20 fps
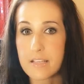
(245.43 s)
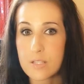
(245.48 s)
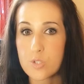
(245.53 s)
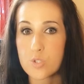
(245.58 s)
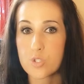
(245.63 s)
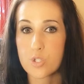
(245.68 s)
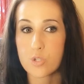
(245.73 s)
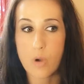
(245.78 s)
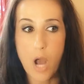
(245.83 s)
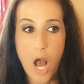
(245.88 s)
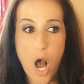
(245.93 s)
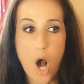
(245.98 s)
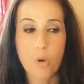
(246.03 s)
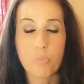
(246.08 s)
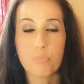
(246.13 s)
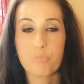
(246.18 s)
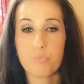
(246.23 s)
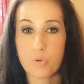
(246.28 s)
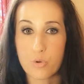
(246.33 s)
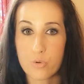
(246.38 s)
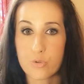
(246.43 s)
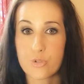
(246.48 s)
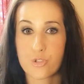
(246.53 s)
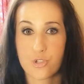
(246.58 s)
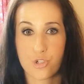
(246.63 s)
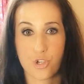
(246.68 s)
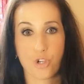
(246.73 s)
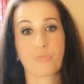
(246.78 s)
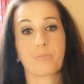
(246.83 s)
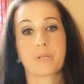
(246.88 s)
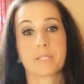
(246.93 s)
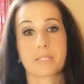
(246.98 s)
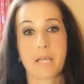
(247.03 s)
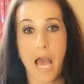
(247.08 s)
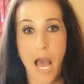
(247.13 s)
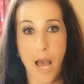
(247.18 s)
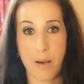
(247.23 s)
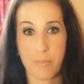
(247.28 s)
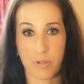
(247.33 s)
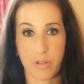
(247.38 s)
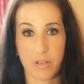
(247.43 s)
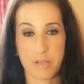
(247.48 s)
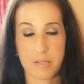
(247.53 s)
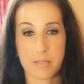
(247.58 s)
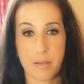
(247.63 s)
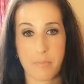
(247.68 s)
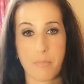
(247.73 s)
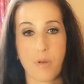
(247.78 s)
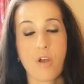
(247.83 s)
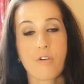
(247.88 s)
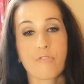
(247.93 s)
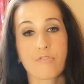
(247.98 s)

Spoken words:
is to help boost your metabolism